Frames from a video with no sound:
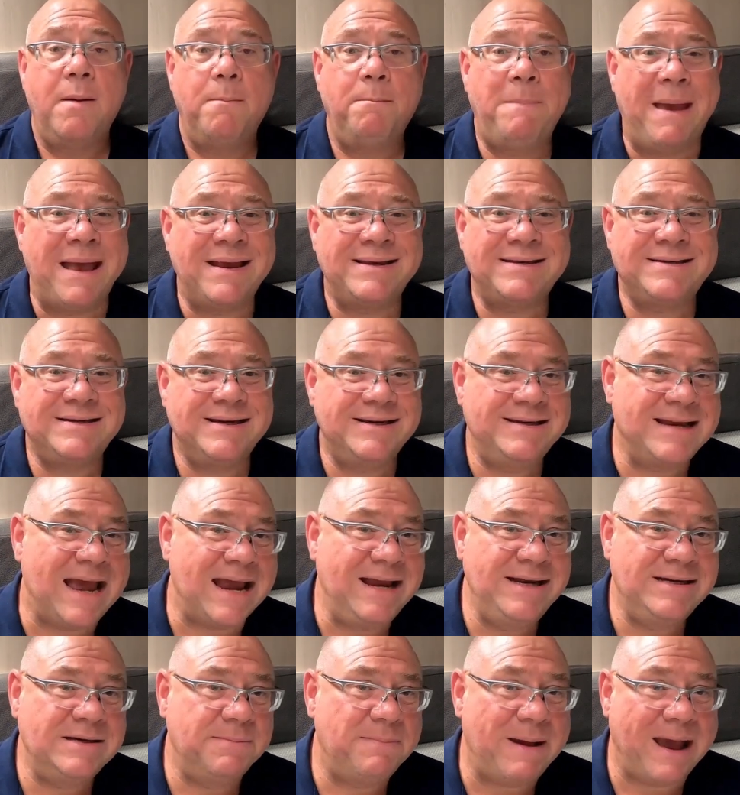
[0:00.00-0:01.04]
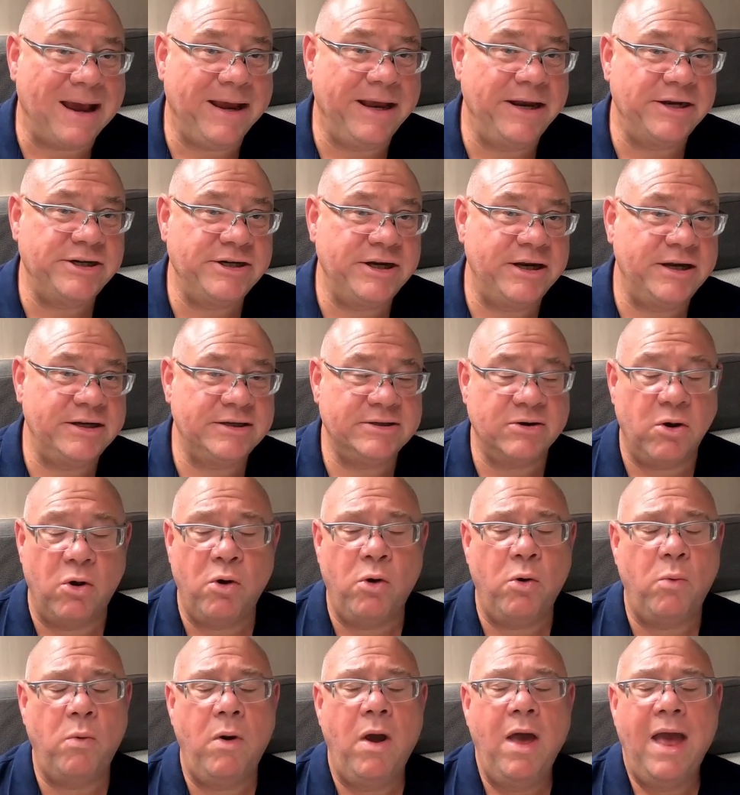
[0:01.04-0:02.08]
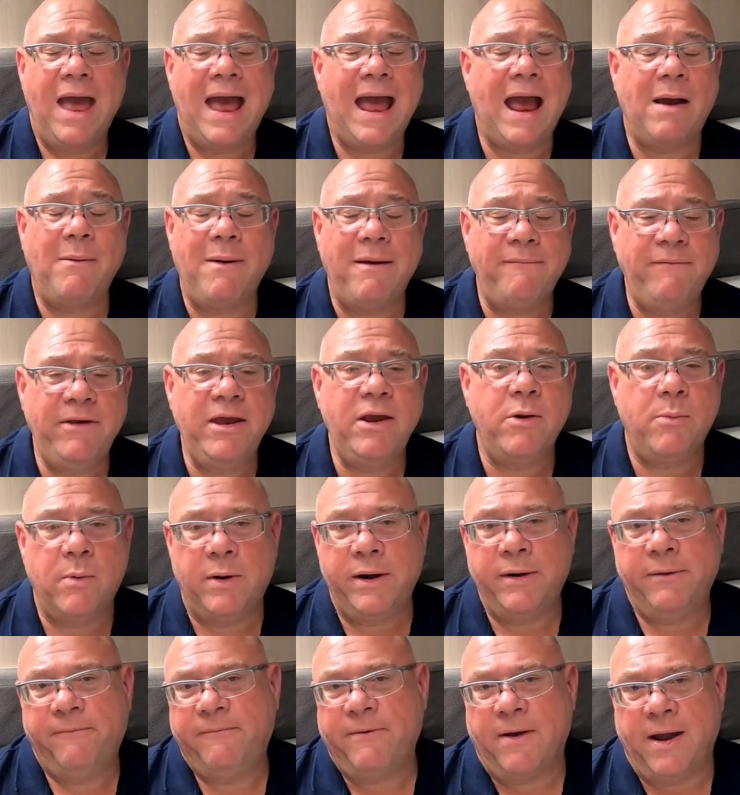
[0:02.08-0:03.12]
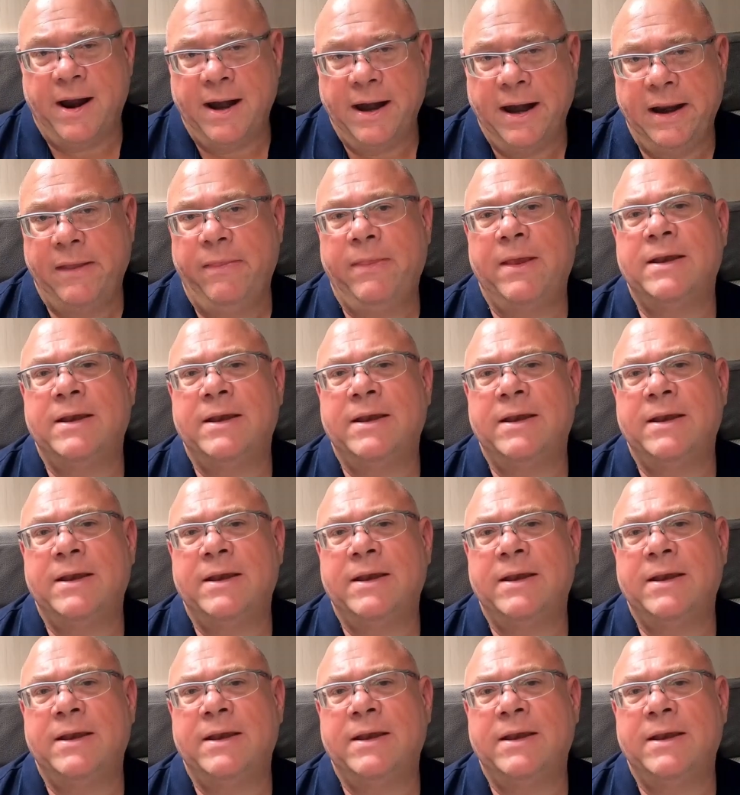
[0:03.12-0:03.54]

best data packages, or however you want to find it.